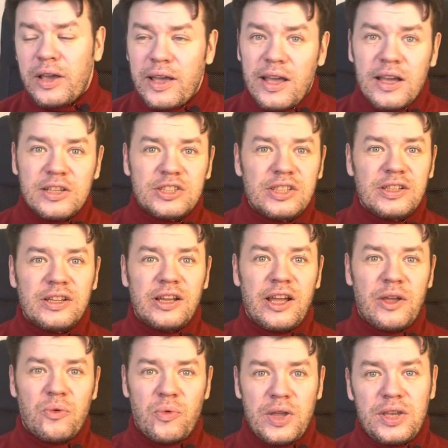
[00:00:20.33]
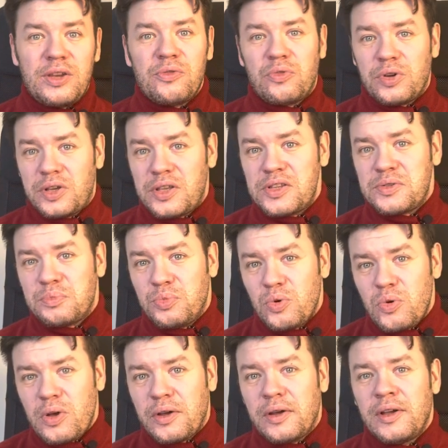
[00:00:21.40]
Actually, I'm waiting for his
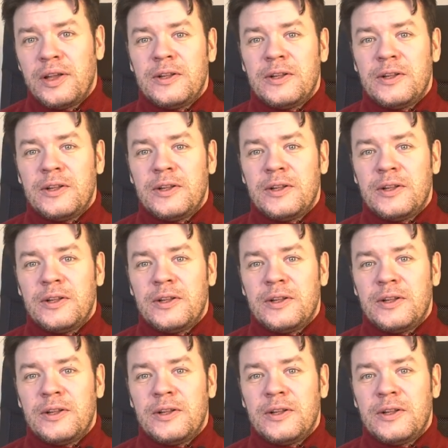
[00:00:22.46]
book.